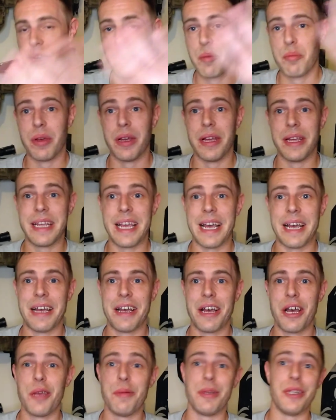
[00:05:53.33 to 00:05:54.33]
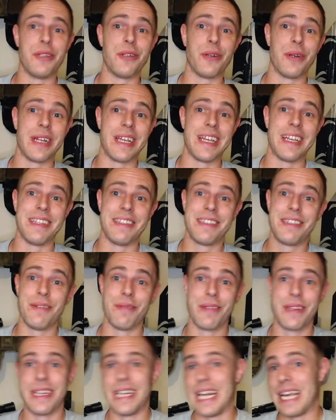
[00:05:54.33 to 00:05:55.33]
But yeah, I hope you enjoyed it.
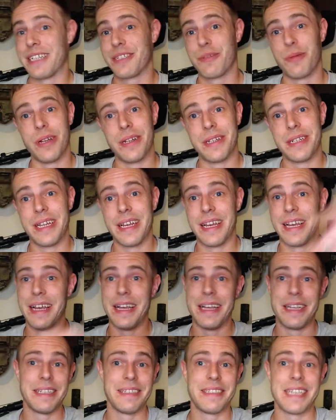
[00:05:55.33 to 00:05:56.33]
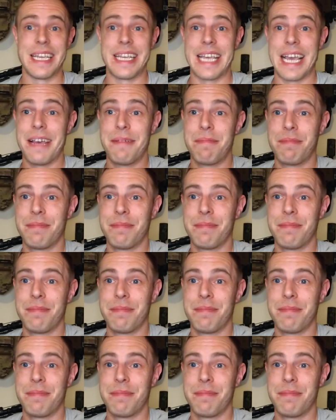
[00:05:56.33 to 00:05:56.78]
Until the next one, take care.